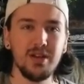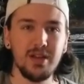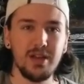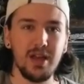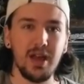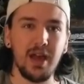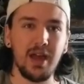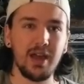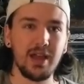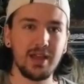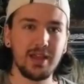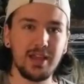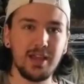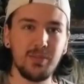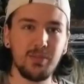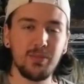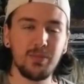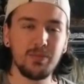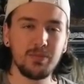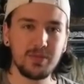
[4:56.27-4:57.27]
and
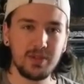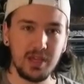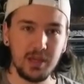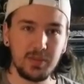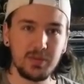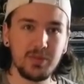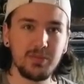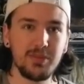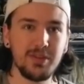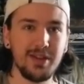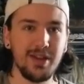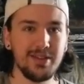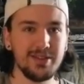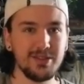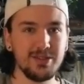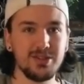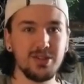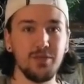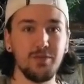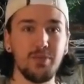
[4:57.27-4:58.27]
keep some of the nicer
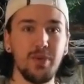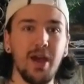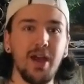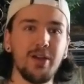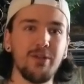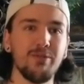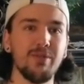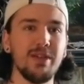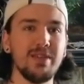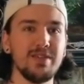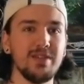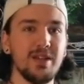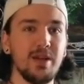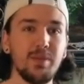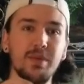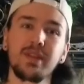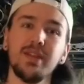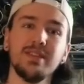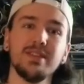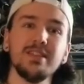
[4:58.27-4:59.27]
stuff back, raise it up,
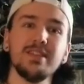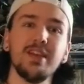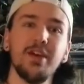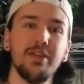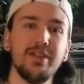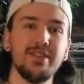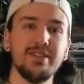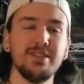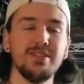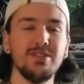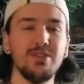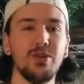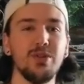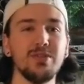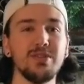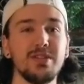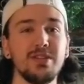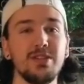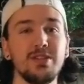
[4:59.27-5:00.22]
and then sell it as adults, and you're